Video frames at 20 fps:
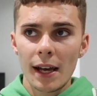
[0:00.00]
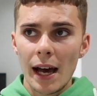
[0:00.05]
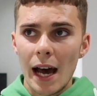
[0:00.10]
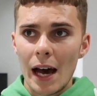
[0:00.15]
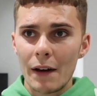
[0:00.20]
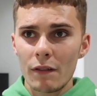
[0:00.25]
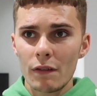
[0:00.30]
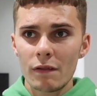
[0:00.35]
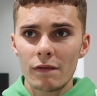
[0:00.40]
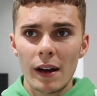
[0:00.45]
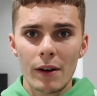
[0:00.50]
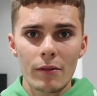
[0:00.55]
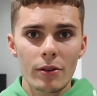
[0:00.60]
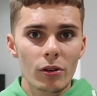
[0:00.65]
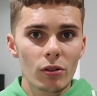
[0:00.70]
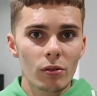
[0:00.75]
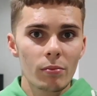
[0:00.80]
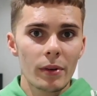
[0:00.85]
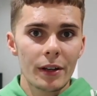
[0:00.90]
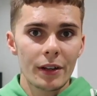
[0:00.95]
have a very
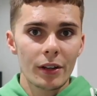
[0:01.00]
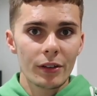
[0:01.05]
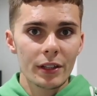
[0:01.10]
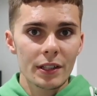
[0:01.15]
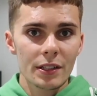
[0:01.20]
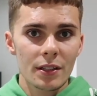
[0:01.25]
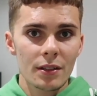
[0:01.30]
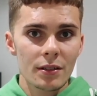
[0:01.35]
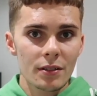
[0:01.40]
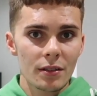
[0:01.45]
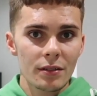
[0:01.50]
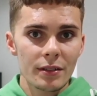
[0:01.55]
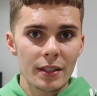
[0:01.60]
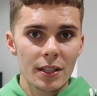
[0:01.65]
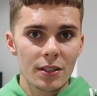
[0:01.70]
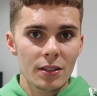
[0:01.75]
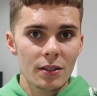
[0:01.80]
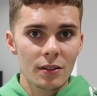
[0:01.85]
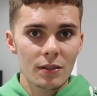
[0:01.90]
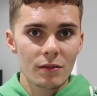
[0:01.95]
good middle distance and
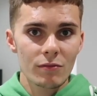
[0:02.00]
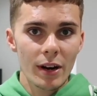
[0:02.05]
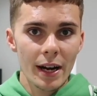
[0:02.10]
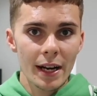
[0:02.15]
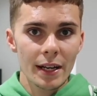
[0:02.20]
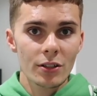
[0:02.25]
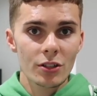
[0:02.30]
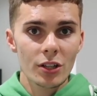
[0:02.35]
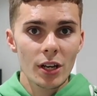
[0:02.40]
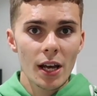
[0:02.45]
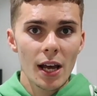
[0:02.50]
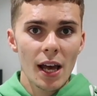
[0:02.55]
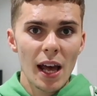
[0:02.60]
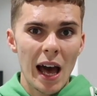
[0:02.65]
distance range.